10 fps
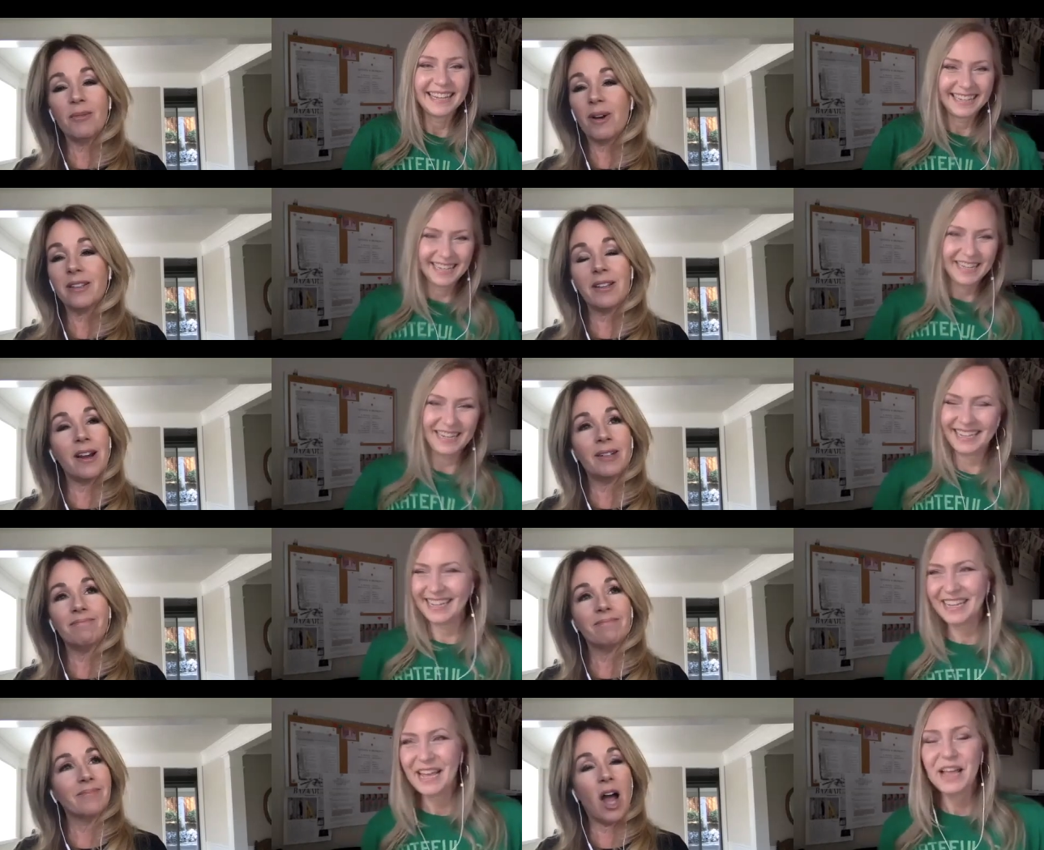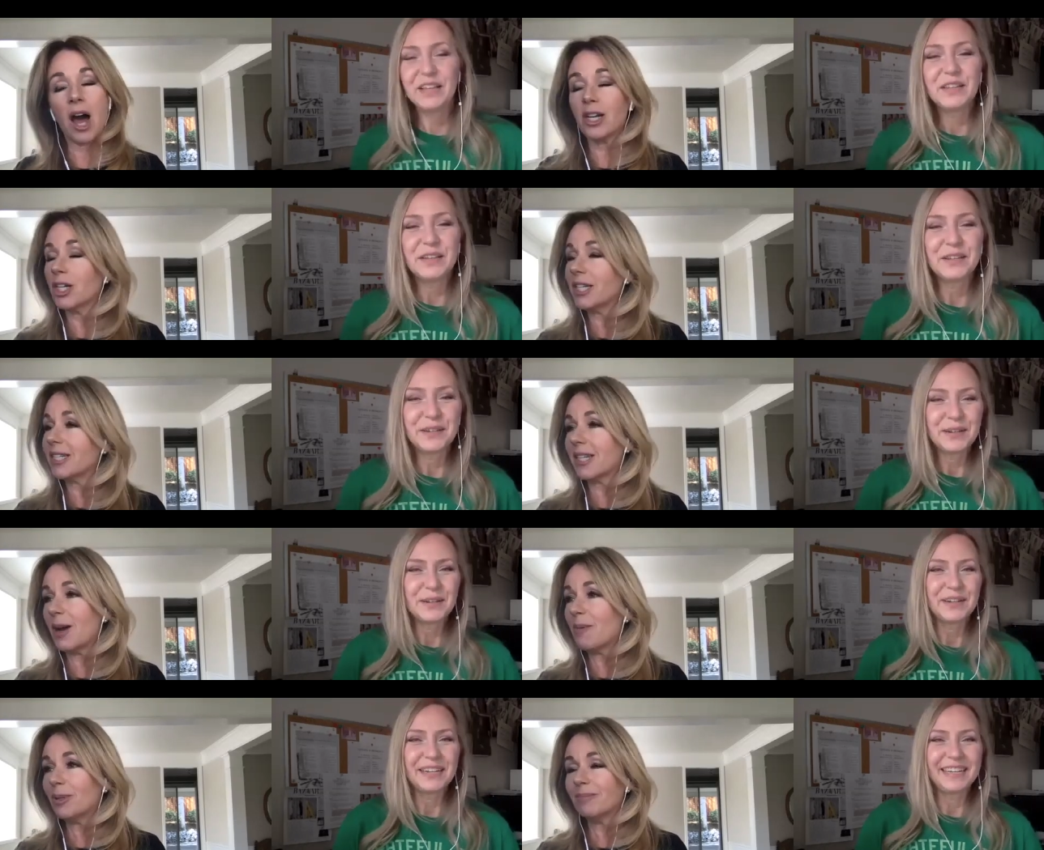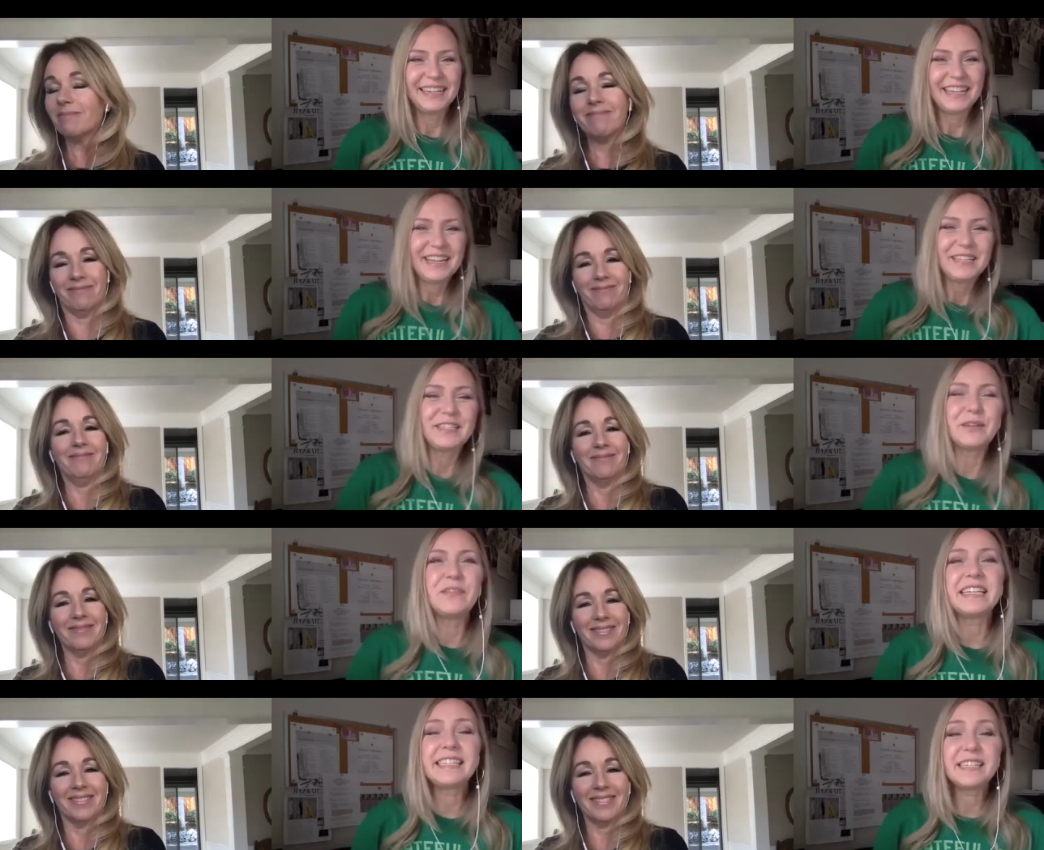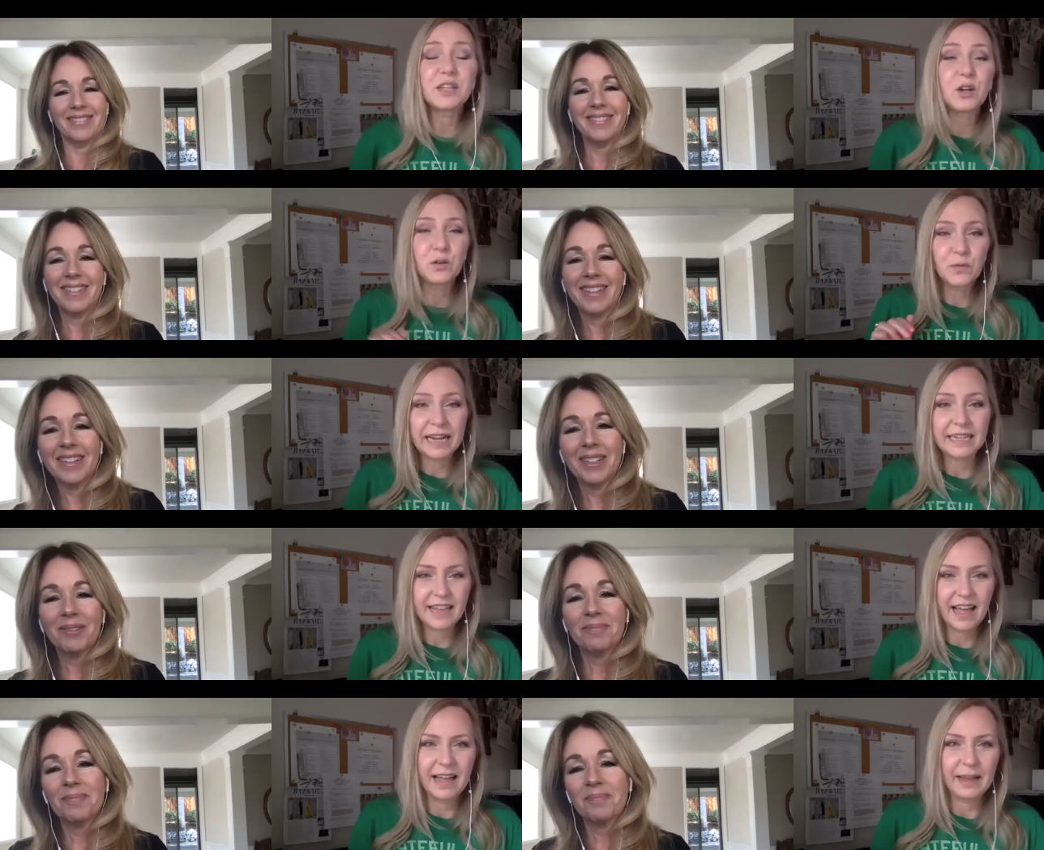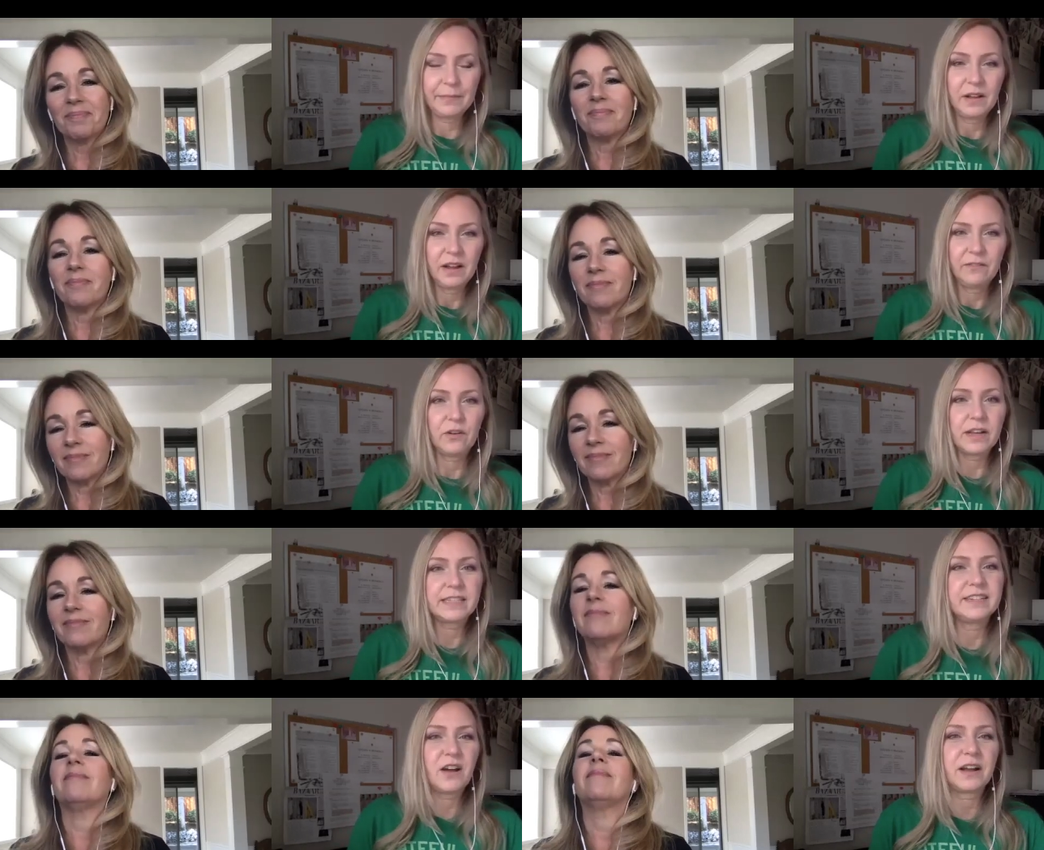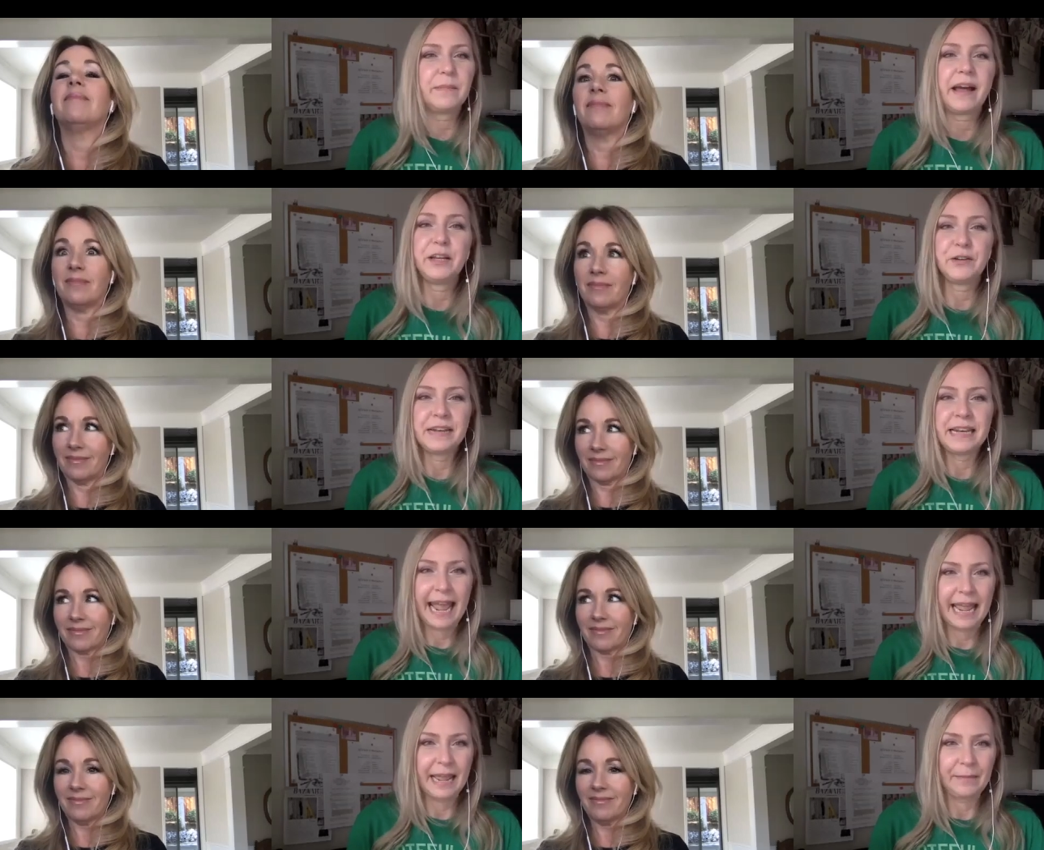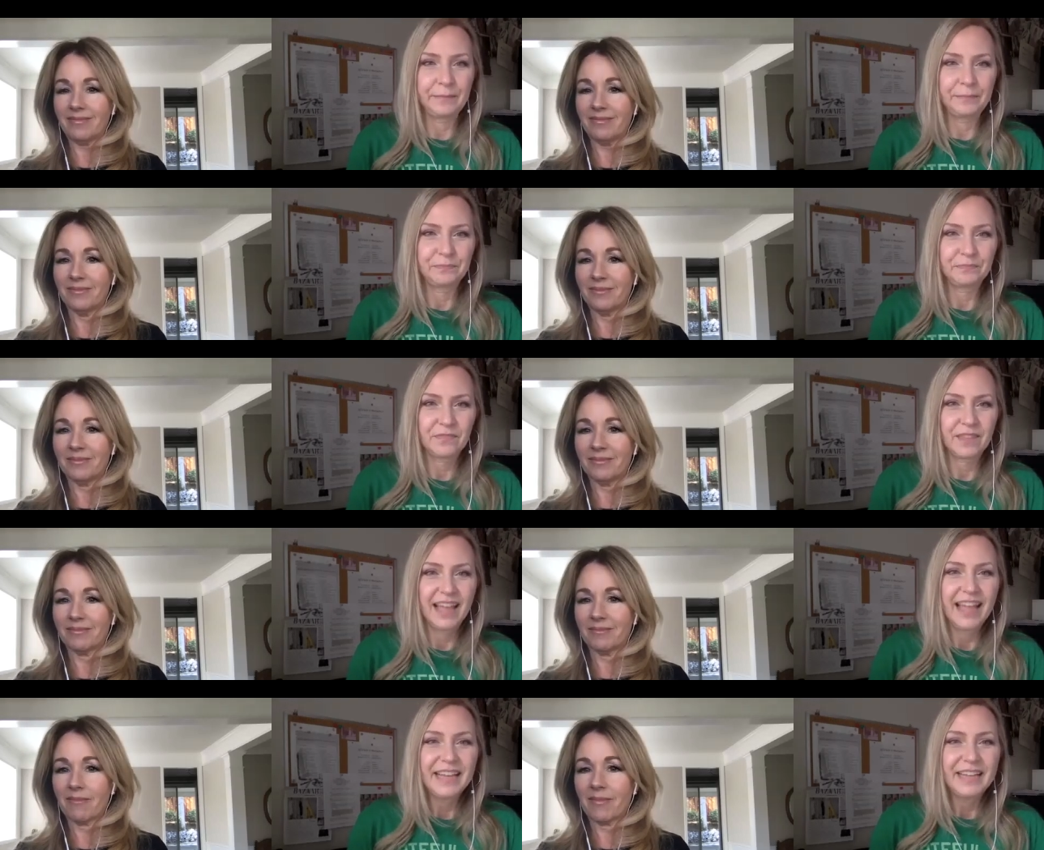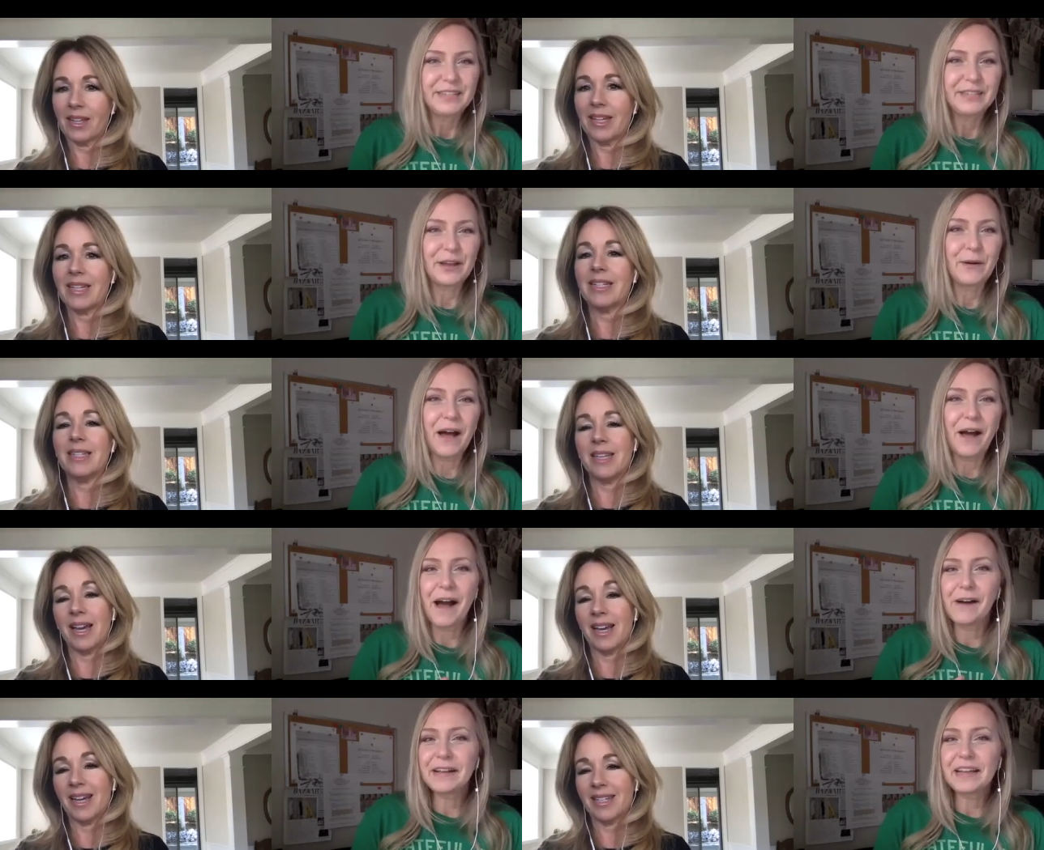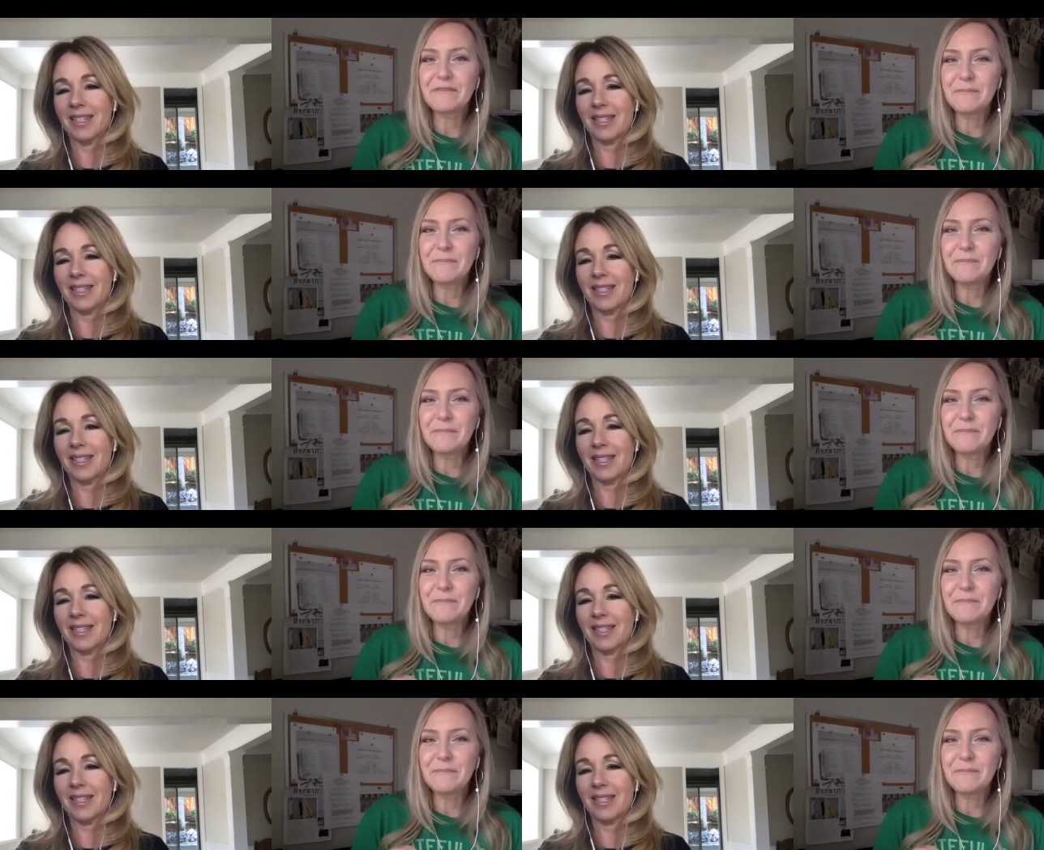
Speaker 1: right there. Not a good example.
Speaker 2: So this is a great time for us to talk about your name. So I'll give